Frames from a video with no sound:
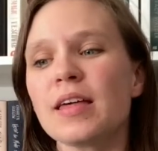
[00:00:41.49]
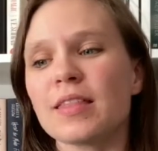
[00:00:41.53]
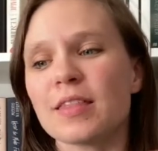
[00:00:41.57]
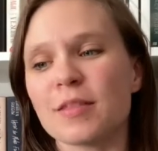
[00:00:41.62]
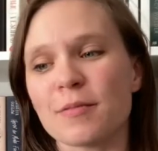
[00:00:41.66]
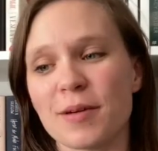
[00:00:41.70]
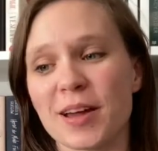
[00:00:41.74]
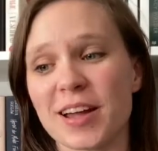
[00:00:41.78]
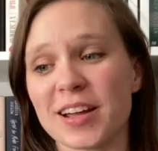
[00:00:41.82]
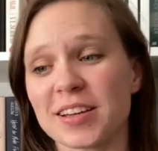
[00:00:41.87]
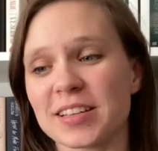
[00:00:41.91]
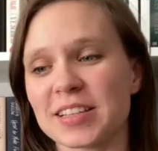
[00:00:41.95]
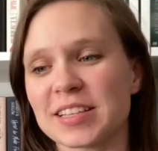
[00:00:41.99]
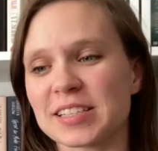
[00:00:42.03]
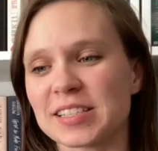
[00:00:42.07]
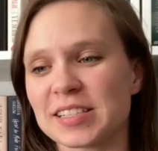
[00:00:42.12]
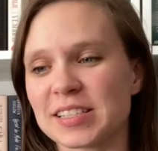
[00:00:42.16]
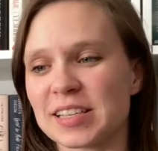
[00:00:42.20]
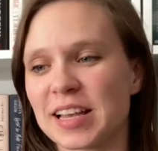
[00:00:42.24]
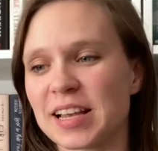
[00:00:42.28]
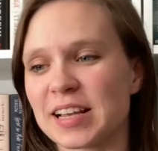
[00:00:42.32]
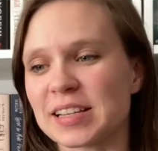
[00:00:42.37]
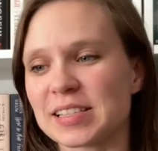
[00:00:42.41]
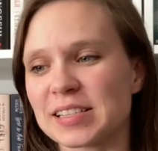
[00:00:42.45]
The back of this
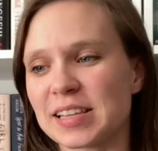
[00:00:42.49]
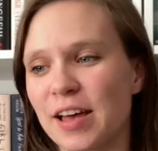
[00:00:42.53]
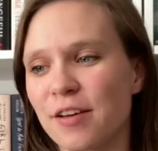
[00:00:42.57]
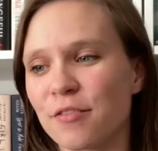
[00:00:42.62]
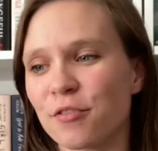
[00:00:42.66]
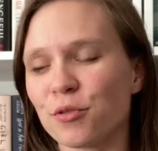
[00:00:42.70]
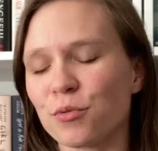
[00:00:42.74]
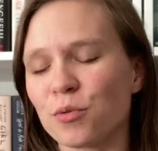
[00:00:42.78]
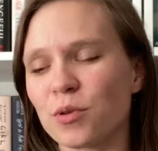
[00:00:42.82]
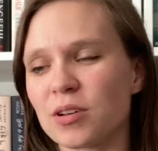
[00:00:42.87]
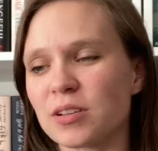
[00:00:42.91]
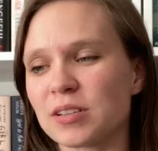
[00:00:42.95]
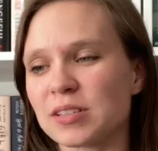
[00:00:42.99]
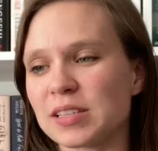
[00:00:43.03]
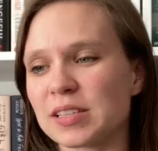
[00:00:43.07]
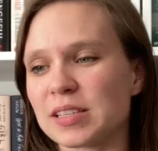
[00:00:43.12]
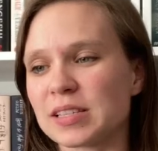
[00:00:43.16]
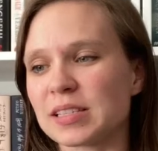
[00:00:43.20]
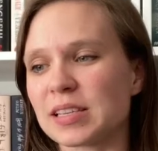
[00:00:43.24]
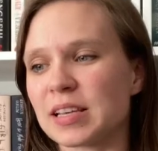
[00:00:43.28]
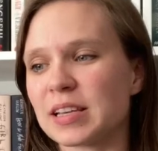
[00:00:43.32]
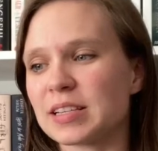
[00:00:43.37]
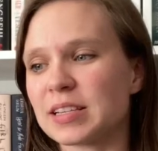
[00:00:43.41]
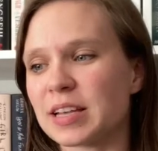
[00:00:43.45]
says Evan Walls
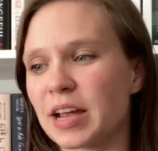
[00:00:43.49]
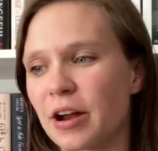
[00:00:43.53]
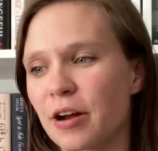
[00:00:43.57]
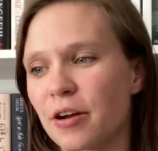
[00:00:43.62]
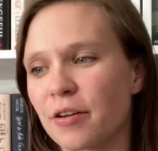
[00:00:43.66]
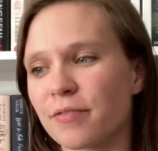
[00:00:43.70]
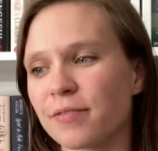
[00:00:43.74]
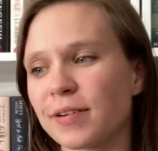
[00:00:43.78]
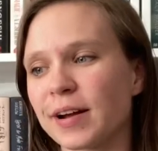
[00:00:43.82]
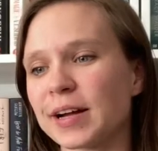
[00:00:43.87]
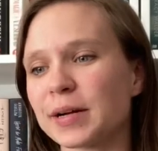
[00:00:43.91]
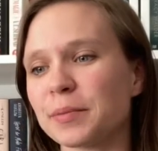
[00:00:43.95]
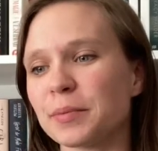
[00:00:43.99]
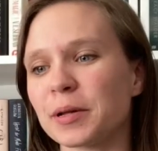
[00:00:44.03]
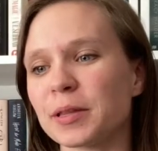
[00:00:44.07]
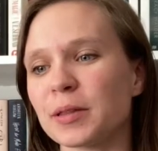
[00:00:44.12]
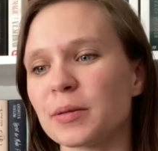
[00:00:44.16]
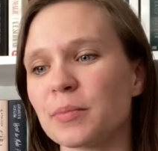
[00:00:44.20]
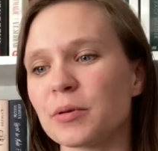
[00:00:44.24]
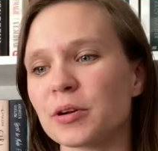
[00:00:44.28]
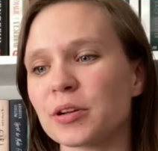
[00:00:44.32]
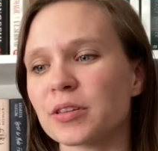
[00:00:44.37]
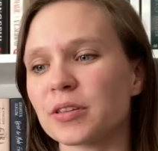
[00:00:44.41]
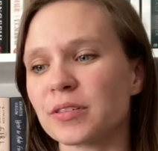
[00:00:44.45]
is terrified by the
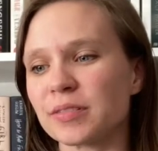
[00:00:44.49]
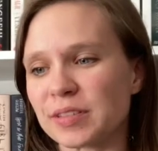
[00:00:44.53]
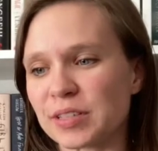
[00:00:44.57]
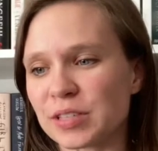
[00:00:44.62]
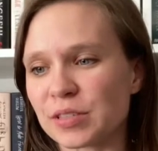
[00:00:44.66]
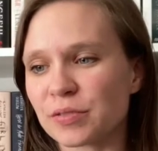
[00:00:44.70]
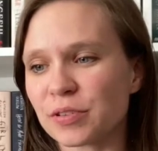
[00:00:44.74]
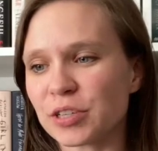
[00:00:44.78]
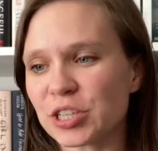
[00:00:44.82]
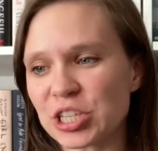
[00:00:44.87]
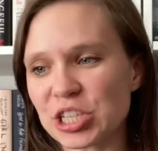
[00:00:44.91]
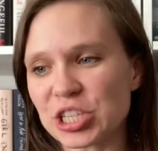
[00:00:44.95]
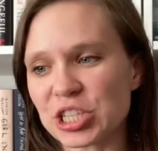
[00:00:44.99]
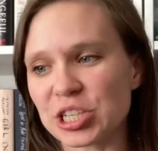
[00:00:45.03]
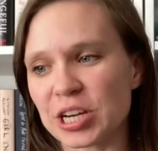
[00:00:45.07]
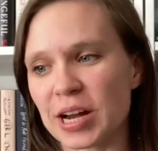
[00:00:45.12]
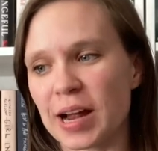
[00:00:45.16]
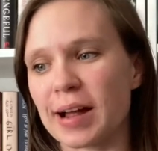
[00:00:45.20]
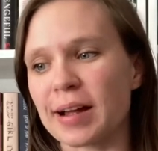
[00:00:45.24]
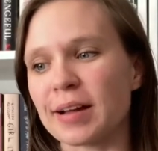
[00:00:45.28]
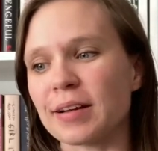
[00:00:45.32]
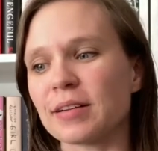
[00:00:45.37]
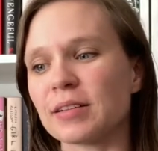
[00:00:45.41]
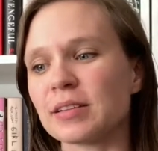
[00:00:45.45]
birth of his first
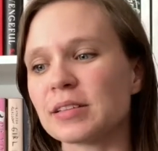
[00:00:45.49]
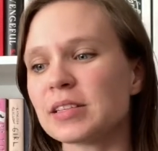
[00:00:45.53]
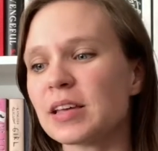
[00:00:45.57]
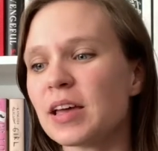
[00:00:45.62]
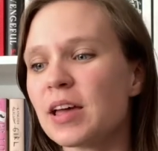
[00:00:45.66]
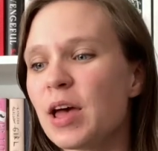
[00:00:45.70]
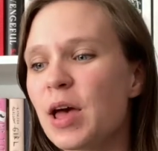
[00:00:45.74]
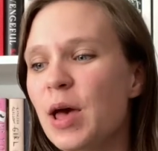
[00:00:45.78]
child